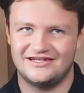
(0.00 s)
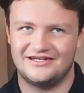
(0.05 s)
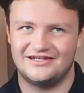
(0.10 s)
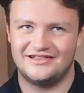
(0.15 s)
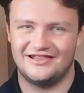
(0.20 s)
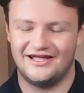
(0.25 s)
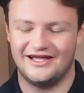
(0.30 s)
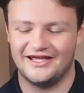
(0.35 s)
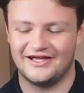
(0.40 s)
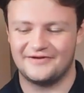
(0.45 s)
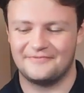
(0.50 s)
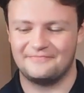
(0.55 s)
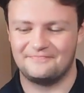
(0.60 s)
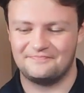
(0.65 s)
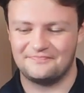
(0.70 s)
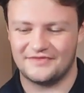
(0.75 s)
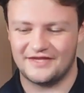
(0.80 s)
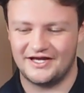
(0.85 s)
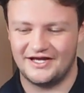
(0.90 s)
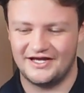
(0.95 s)
like
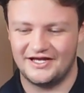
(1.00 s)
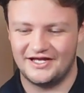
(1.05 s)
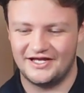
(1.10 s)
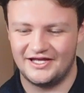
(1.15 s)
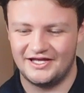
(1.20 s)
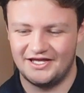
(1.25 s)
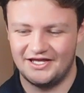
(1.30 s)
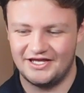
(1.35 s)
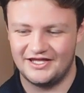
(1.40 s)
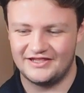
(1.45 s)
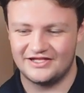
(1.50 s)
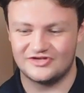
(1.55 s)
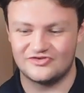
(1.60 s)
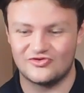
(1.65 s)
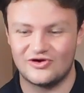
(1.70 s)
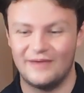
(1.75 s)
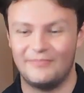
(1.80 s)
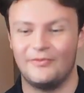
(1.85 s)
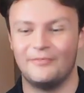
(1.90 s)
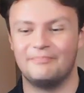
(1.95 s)
the
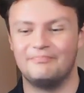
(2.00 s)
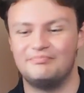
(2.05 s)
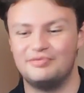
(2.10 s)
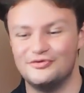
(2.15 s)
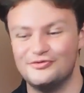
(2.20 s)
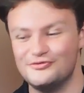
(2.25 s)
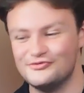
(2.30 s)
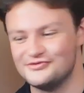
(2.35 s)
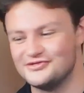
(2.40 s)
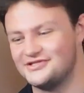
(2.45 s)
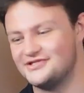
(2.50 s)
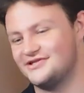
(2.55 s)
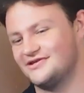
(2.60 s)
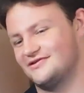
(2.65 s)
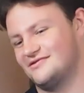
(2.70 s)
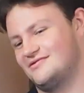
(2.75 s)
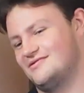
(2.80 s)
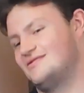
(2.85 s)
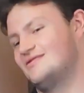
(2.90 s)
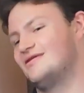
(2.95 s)
treble boost
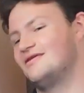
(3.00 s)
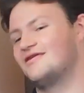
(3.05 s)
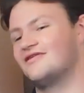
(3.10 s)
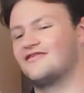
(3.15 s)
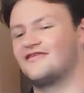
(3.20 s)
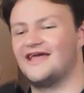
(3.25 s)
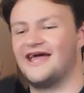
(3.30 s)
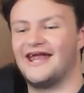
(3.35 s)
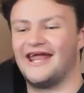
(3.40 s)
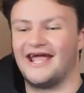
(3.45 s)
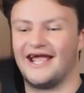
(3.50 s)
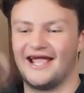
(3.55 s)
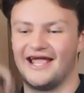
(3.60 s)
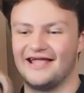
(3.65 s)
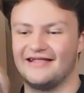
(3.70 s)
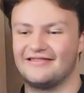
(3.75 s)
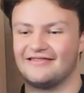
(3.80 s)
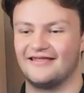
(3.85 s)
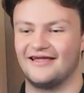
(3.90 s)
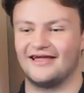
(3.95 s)
setting.
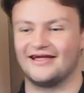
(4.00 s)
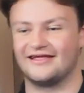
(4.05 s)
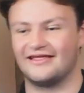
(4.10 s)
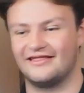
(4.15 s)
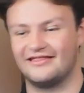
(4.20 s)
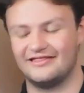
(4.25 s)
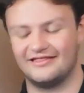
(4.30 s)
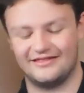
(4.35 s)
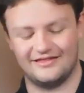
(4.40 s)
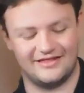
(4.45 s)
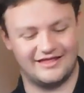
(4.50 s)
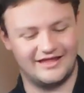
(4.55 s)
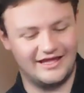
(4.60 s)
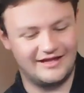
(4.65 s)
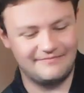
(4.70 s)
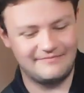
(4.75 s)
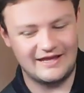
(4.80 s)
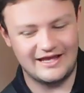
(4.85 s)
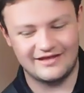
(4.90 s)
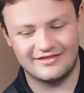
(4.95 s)
It's like,
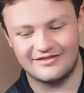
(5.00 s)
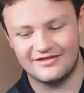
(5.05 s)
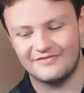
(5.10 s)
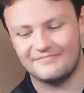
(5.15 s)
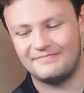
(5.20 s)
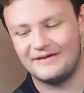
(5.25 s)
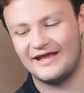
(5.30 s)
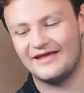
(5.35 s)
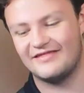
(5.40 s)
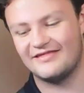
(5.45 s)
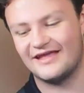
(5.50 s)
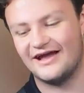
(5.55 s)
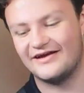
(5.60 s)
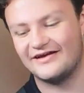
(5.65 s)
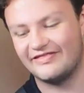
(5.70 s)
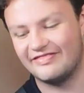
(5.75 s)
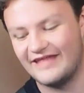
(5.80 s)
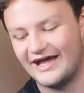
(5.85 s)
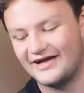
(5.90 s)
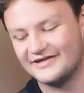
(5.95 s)
it makes this bass sound
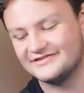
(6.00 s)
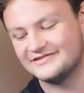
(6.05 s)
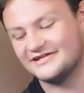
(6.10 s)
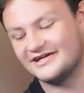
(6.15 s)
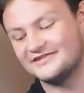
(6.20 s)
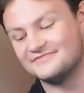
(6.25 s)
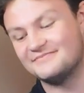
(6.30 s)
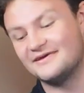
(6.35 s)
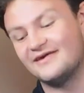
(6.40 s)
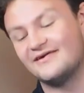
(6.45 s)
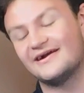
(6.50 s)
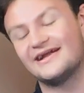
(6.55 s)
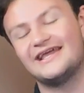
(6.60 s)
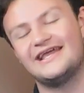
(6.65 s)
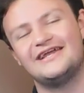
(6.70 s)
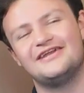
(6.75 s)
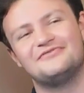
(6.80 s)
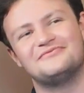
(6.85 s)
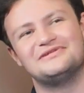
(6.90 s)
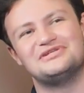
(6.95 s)
1,000 times better,
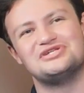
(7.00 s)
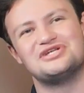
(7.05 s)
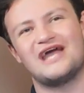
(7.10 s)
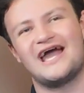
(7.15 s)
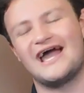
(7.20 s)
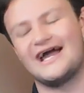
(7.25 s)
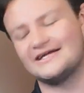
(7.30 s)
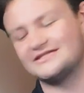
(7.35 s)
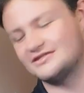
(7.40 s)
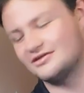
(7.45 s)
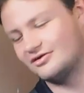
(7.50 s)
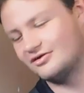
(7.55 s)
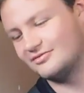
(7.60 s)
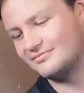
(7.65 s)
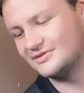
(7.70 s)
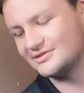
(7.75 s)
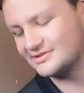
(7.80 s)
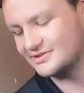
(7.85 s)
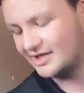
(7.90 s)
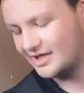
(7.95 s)
akin to a Jackson
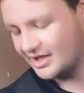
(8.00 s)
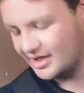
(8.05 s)
almost.